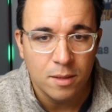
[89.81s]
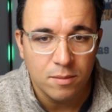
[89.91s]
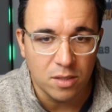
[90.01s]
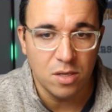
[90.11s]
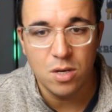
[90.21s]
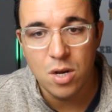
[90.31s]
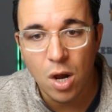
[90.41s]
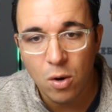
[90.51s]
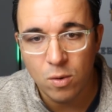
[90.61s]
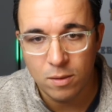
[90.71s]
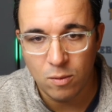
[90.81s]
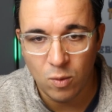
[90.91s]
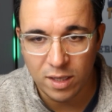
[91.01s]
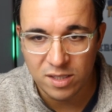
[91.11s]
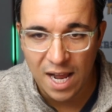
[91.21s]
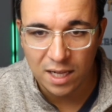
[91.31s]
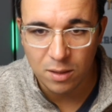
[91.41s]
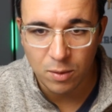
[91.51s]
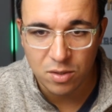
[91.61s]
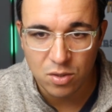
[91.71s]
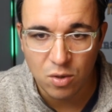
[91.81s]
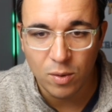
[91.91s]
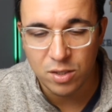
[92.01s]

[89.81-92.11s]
doesn't know exactly what to do,